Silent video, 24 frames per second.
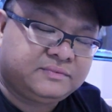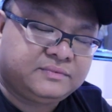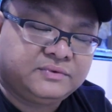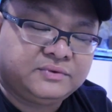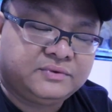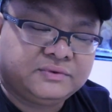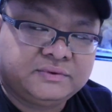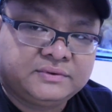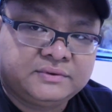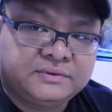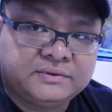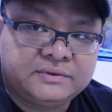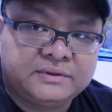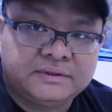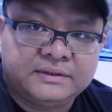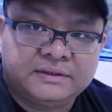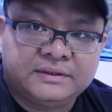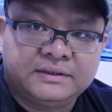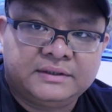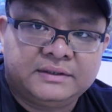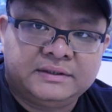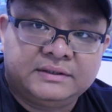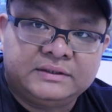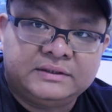do
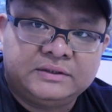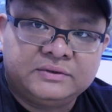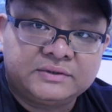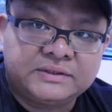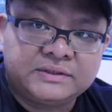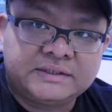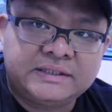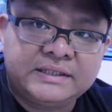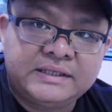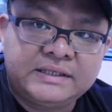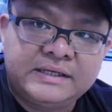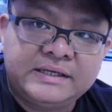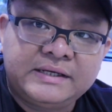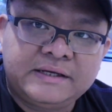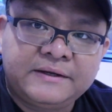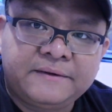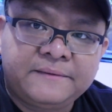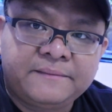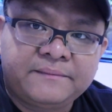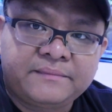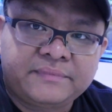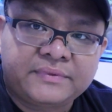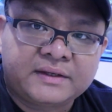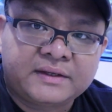the
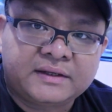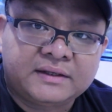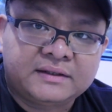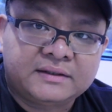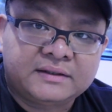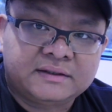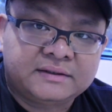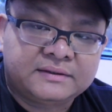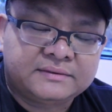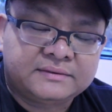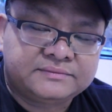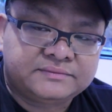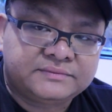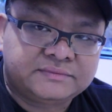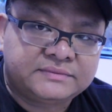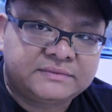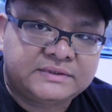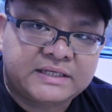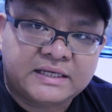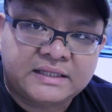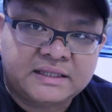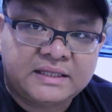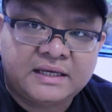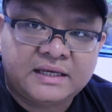dosing
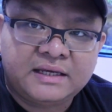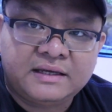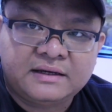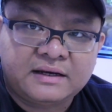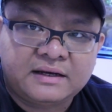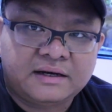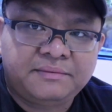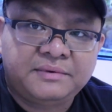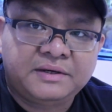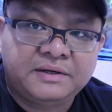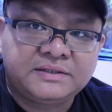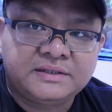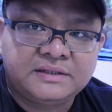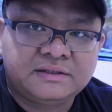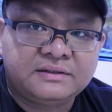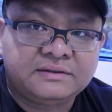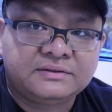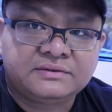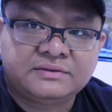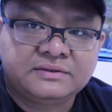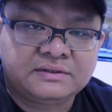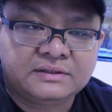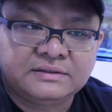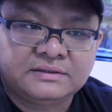setting calibration.
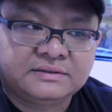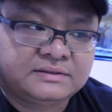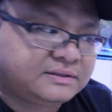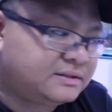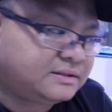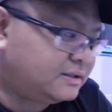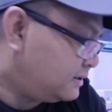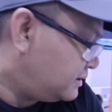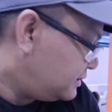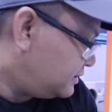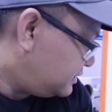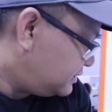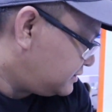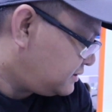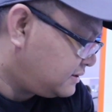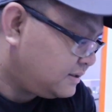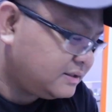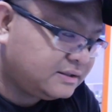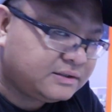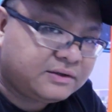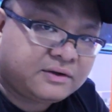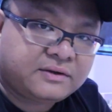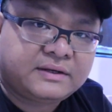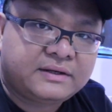Is
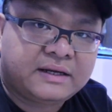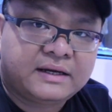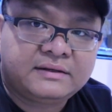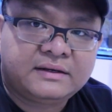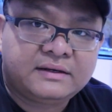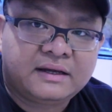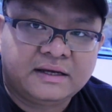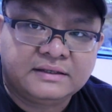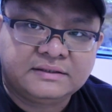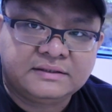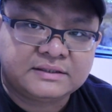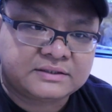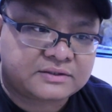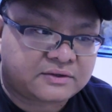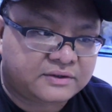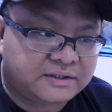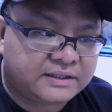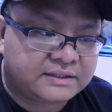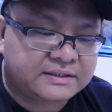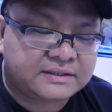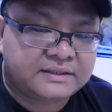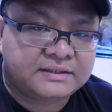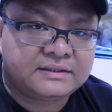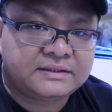still not done. I just
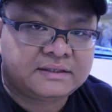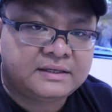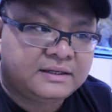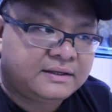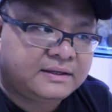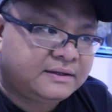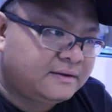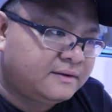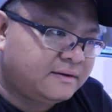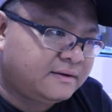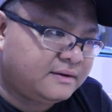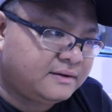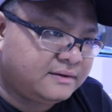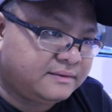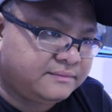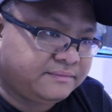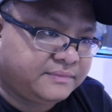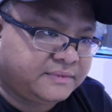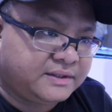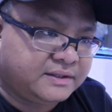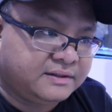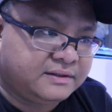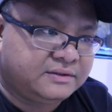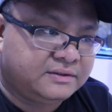connected
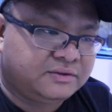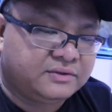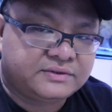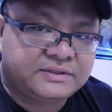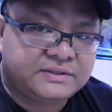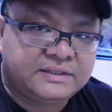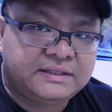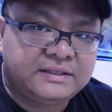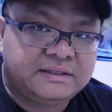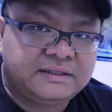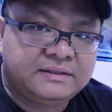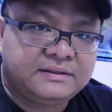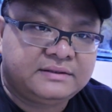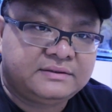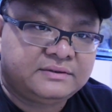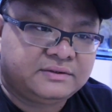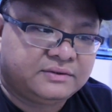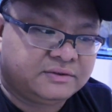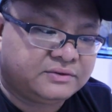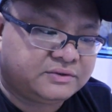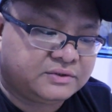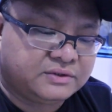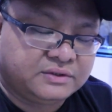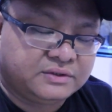the
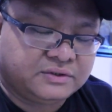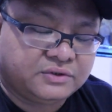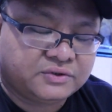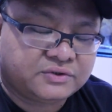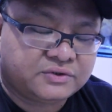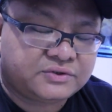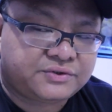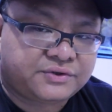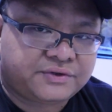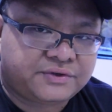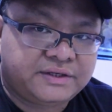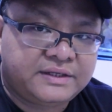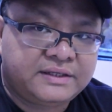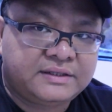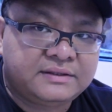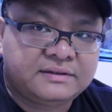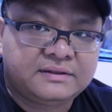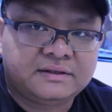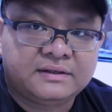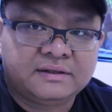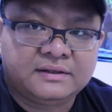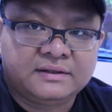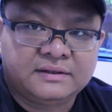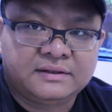Dostronic
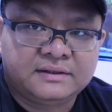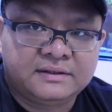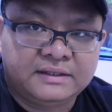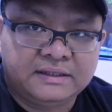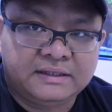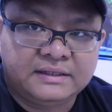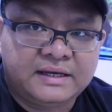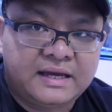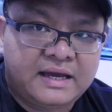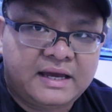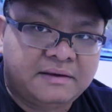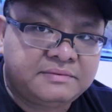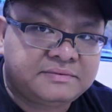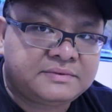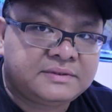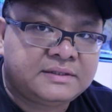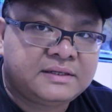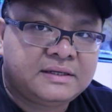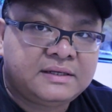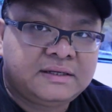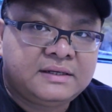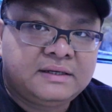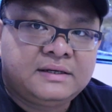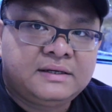in the apps.
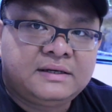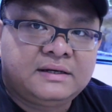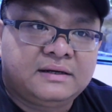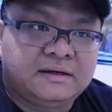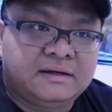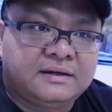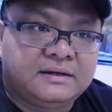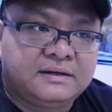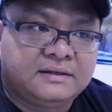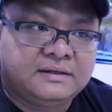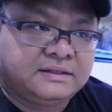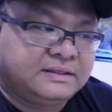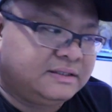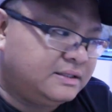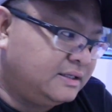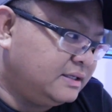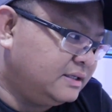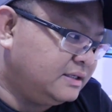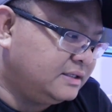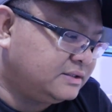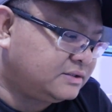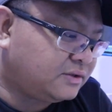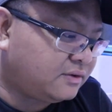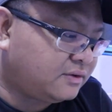
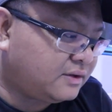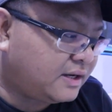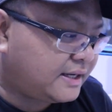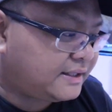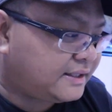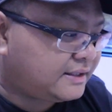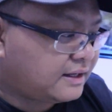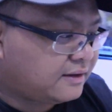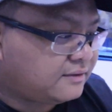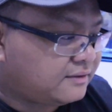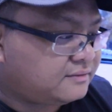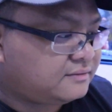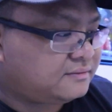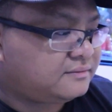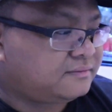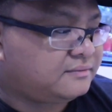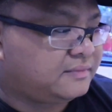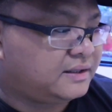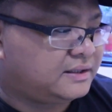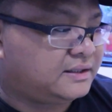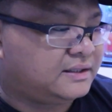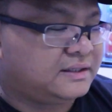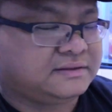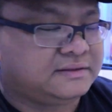It is online now,
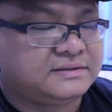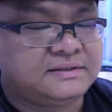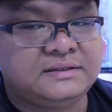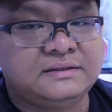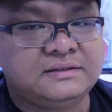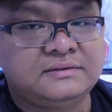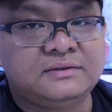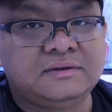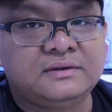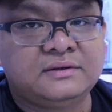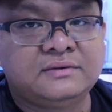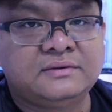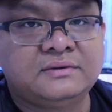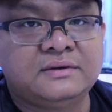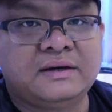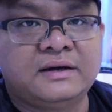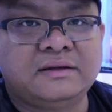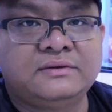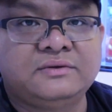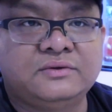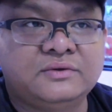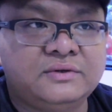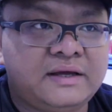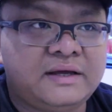but still
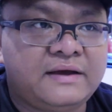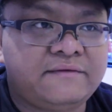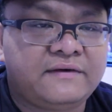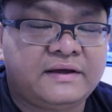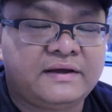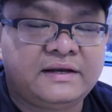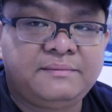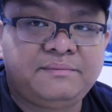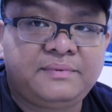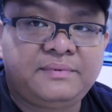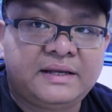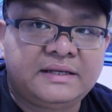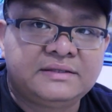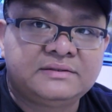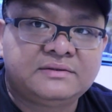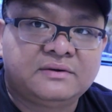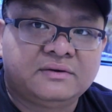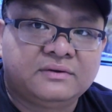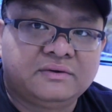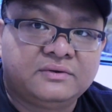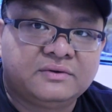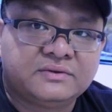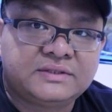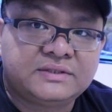don't have any plans
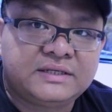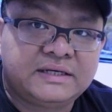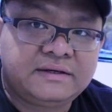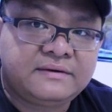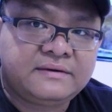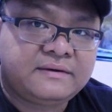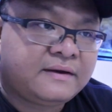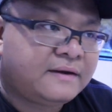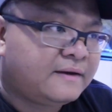on dosing